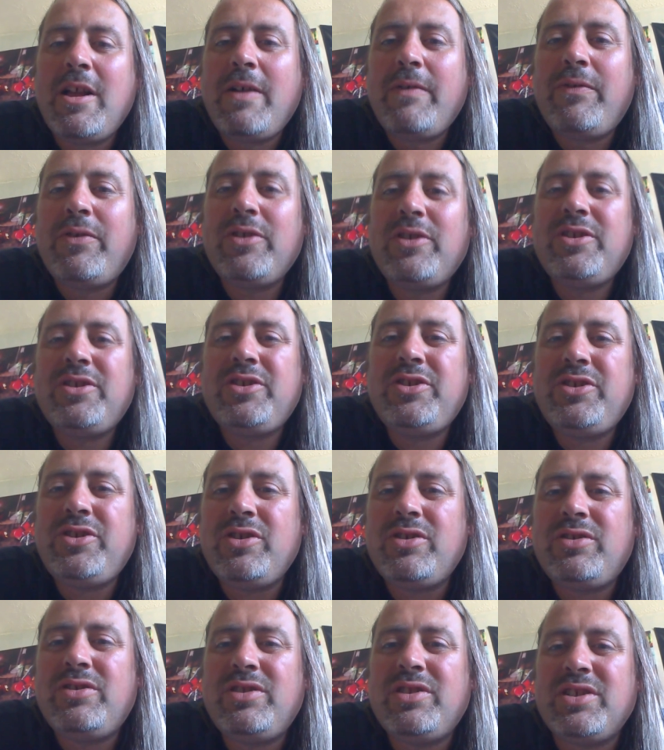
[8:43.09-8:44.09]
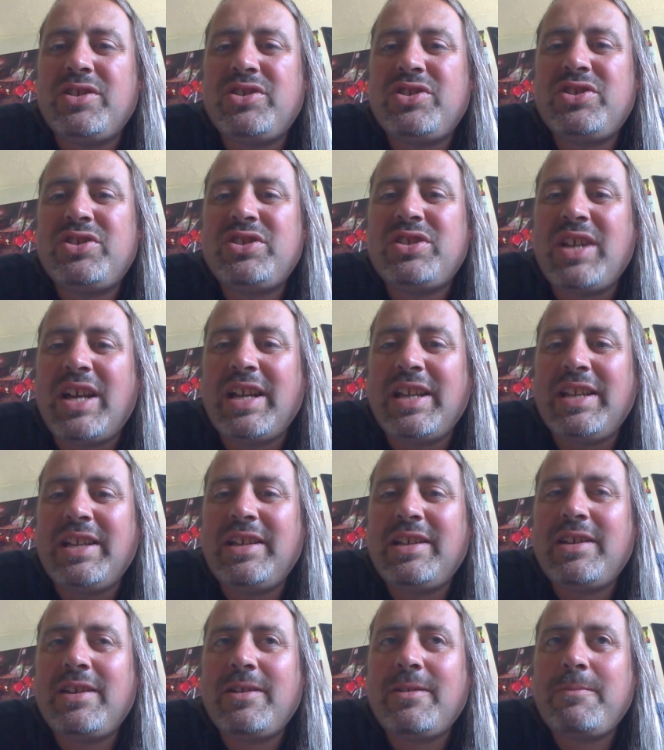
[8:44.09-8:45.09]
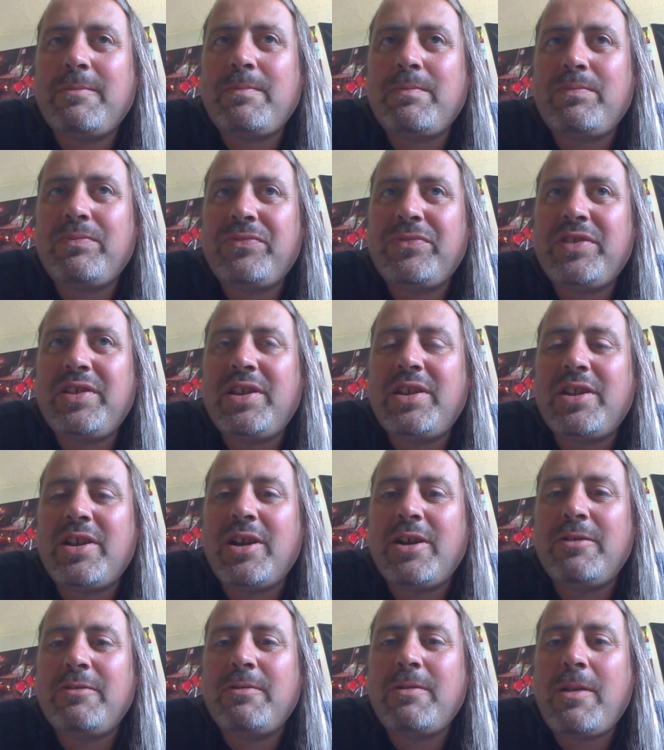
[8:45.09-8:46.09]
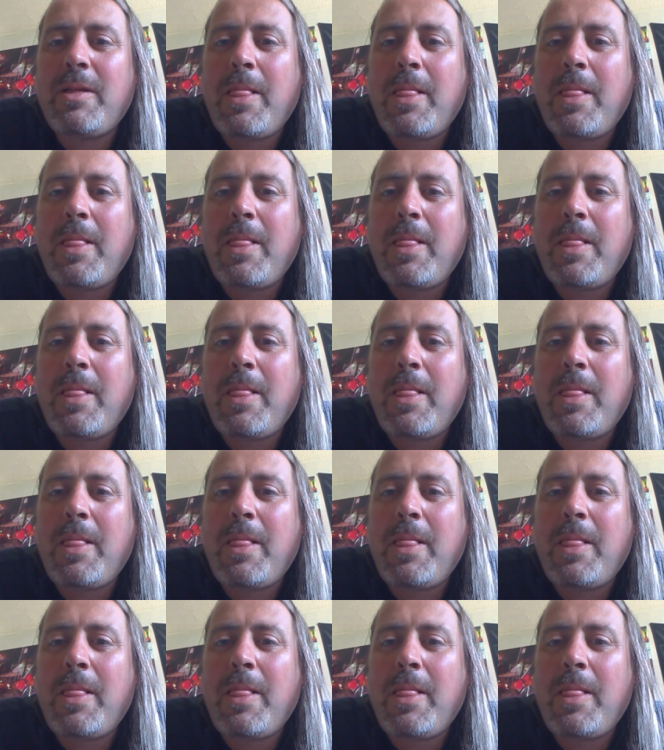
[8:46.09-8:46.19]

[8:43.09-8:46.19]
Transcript: for goodness sake, do